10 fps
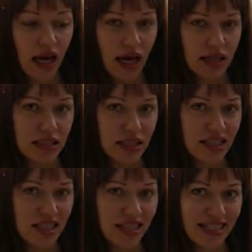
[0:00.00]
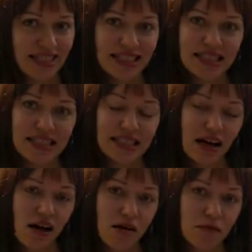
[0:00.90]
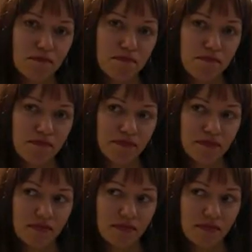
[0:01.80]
And another thing is I'm